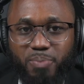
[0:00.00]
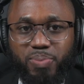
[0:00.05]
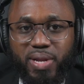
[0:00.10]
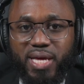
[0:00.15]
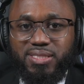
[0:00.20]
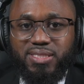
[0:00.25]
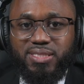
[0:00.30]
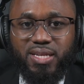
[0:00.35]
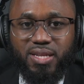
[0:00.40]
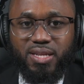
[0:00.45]

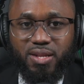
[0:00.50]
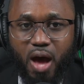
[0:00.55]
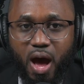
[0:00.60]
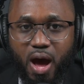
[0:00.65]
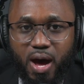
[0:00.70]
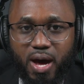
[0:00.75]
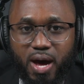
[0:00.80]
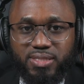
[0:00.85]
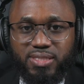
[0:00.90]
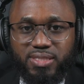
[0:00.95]
Place the
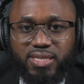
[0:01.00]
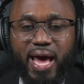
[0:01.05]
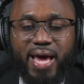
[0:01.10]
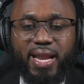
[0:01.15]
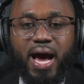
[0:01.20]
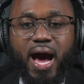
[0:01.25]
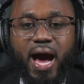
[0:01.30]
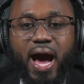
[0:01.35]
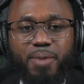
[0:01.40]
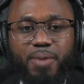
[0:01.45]
nodes at
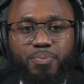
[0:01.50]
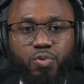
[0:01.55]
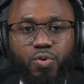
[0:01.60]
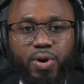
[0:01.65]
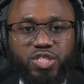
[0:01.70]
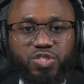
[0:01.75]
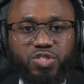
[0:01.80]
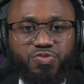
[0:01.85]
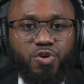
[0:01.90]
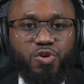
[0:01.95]
high
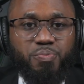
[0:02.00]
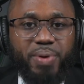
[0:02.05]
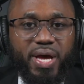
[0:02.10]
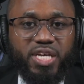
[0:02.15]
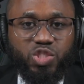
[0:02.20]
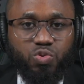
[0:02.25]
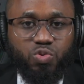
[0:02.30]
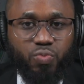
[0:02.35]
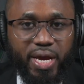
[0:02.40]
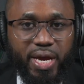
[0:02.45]
points for
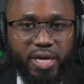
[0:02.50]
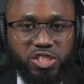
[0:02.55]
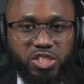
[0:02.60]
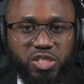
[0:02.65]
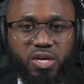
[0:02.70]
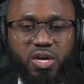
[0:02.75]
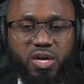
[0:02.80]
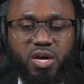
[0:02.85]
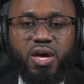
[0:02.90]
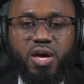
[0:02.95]
best range.
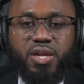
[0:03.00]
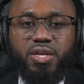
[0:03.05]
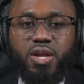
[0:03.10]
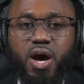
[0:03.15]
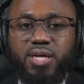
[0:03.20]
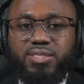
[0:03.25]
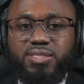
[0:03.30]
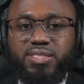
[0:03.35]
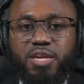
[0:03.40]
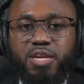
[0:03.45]

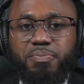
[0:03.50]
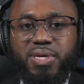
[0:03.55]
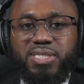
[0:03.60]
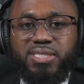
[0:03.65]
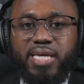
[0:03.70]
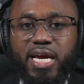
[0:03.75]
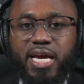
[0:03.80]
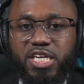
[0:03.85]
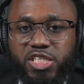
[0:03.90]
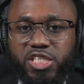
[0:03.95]
Nodes can be
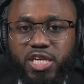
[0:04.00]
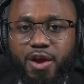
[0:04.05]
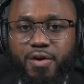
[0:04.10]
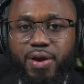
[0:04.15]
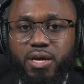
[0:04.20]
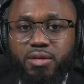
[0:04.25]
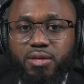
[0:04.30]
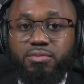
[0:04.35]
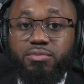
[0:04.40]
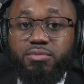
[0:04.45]

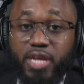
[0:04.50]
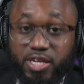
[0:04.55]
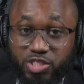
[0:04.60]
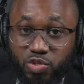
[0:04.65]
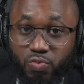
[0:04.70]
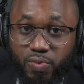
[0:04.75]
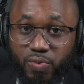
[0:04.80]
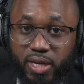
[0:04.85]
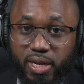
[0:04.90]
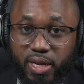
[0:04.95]
stationary, that's
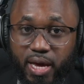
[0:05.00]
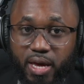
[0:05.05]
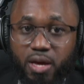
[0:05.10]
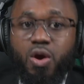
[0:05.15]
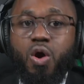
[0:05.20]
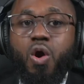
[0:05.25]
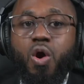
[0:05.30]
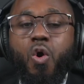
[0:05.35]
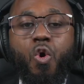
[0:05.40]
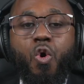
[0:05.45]
the relay,
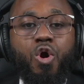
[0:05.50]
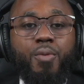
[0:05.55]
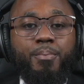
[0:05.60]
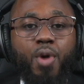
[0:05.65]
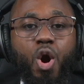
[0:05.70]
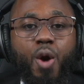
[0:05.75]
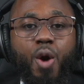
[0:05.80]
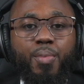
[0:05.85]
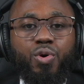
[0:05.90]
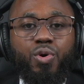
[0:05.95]
or
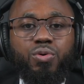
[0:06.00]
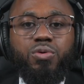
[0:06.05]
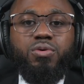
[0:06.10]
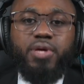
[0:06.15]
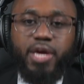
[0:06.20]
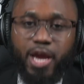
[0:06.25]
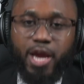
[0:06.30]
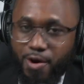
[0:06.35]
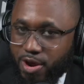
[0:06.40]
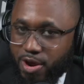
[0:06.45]
mobile,
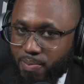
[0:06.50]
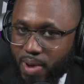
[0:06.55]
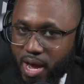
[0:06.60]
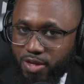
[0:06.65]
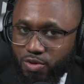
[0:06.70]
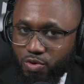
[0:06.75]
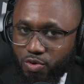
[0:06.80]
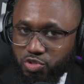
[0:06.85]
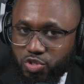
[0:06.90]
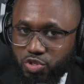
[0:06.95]
carried by
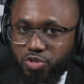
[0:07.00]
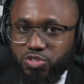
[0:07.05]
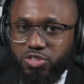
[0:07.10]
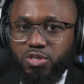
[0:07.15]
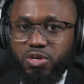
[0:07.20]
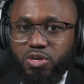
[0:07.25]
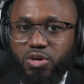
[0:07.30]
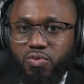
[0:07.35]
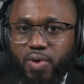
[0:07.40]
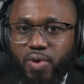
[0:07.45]
users,
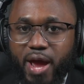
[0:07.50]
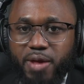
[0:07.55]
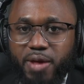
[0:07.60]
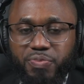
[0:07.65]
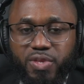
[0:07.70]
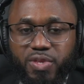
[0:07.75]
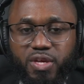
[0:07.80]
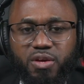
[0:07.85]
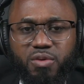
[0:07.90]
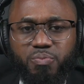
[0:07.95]
right?
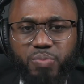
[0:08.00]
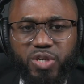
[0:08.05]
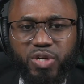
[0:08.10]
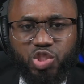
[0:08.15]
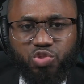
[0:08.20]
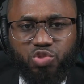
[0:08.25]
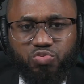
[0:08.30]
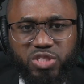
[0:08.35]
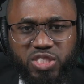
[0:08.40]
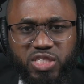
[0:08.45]
But
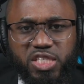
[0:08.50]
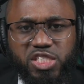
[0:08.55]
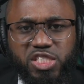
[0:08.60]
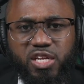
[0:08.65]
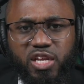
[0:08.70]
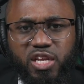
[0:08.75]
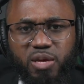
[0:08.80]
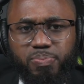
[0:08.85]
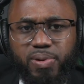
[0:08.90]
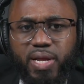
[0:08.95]

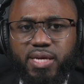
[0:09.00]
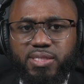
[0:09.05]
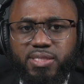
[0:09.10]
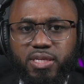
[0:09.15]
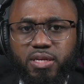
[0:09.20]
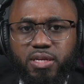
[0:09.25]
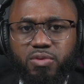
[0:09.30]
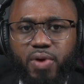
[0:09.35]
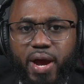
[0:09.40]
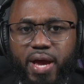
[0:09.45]
strategically place
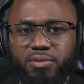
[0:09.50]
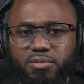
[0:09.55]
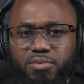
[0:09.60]
it, right?